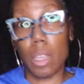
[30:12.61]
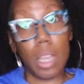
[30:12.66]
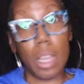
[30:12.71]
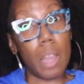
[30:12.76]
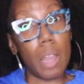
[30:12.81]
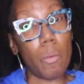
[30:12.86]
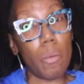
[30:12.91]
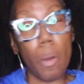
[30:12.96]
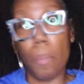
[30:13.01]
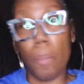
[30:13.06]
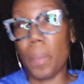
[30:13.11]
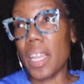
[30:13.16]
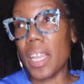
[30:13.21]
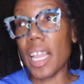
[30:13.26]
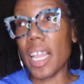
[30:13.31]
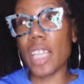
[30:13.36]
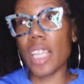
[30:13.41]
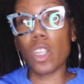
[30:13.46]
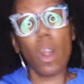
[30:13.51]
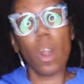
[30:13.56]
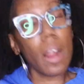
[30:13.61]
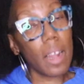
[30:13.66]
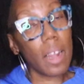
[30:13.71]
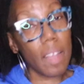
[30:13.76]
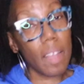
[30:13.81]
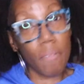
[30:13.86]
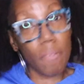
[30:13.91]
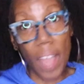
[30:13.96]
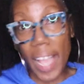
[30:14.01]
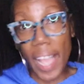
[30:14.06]
it will be in your
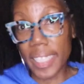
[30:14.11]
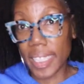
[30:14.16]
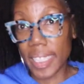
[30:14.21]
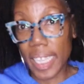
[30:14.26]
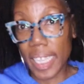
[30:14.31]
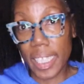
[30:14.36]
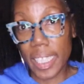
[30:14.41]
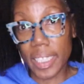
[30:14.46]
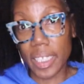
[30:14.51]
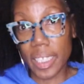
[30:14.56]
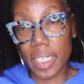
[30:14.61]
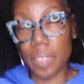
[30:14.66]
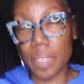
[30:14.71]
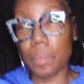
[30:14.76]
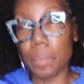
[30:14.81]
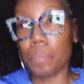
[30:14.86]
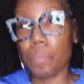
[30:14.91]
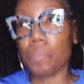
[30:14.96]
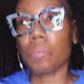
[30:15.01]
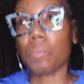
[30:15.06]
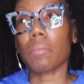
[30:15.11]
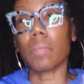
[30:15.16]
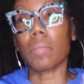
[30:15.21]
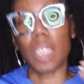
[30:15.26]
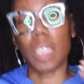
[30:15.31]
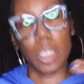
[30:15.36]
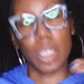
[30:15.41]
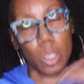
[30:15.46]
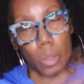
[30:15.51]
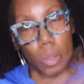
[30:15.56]
advantage.
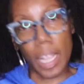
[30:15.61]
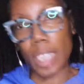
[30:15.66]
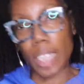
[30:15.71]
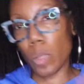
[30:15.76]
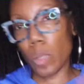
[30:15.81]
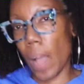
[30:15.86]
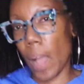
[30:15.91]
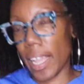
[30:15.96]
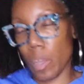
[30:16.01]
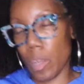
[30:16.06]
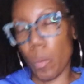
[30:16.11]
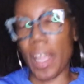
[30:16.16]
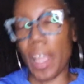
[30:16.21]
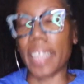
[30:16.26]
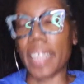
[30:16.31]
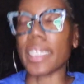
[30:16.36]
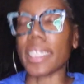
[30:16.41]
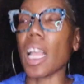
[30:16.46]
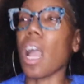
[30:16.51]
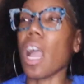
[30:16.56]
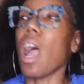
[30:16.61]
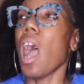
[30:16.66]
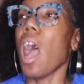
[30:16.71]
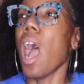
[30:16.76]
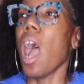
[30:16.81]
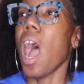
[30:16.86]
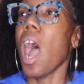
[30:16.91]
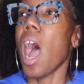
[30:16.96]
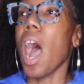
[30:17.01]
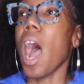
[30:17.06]
So that's why he went.
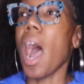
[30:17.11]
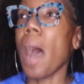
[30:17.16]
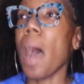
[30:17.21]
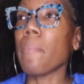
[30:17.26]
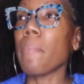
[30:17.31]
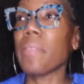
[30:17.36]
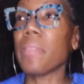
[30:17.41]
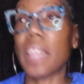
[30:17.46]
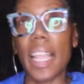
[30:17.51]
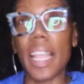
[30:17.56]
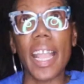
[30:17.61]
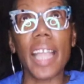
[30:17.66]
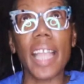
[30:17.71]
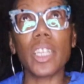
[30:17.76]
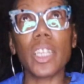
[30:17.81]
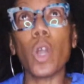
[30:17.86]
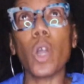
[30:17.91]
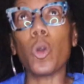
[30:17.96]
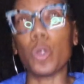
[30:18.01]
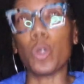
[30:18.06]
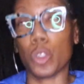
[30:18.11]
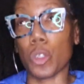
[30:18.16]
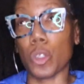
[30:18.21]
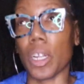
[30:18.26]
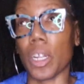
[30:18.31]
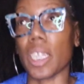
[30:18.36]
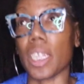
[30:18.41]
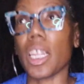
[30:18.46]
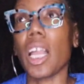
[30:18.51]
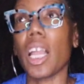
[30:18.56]
Um, then
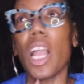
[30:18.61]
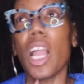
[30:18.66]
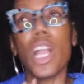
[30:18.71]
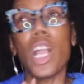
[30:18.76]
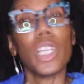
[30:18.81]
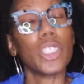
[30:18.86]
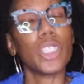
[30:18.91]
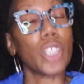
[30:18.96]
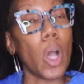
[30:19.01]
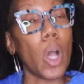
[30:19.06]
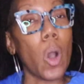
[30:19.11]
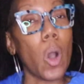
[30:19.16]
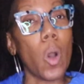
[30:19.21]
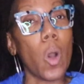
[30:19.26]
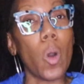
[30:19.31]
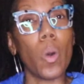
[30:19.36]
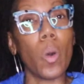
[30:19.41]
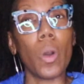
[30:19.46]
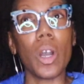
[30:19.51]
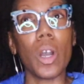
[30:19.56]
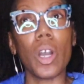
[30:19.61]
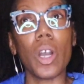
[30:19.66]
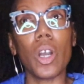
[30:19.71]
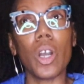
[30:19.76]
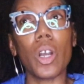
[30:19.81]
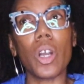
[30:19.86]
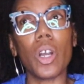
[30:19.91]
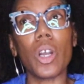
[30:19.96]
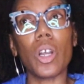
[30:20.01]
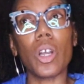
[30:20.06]
Uhtred. So
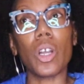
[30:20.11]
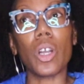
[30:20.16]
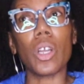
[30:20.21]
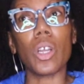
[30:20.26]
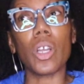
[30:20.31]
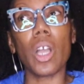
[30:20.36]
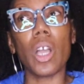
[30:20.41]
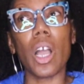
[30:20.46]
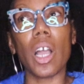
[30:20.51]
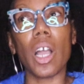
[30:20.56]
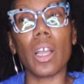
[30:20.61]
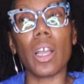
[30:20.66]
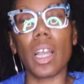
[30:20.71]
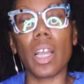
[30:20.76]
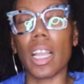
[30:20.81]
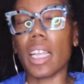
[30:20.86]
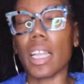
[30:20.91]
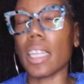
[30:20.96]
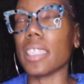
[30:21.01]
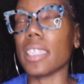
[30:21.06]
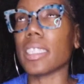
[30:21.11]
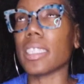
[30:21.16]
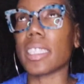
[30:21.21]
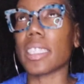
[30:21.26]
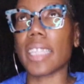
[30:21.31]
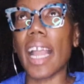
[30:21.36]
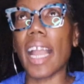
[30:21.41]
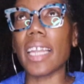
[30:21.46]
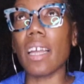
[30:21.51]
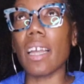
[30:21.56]

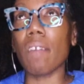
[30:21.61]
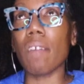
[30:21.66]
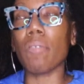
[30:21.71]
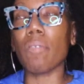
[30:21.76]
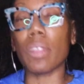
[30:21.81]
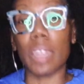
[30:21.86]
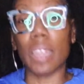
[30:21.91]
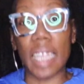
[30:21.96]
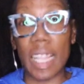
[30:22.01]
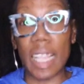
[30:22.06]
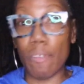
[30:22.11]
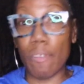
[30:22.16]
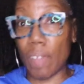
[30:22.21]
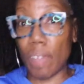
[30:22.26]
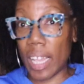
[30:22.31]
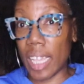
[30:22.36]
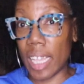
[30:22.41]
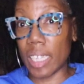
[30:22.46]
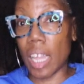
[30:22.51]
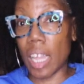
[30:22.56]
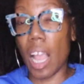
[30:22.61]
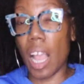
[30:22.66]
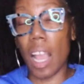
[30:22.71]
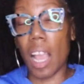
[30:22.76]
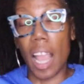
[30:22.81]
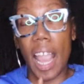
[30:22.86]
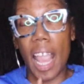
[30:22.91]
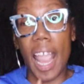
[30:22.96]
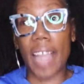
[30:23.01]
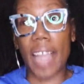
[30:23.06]
instead of leaving,
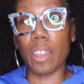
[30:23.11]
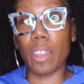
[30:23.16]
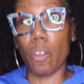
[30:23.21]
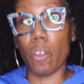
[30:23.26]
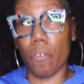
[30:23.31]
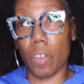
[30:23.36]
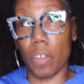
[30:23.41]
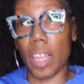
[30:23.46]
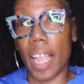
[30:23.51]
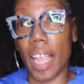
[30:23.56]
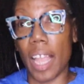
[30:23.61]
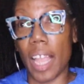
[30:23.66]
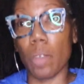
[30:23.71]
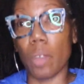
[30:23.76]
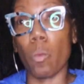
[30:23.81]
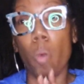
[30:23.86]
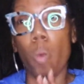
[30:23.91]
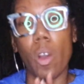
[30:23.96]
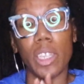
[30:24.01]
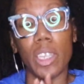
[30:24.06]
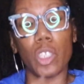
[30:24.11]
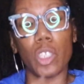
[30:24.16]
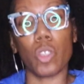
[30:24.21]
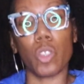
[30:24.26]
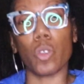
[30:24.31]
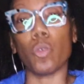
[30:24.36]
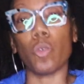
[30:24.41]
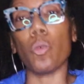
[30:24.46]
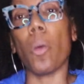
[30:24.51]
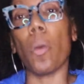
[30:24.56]
Aethelflaed wanted
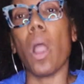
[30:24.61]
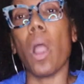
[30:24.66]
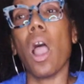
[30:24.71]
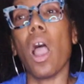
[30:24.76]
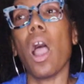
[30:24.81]
to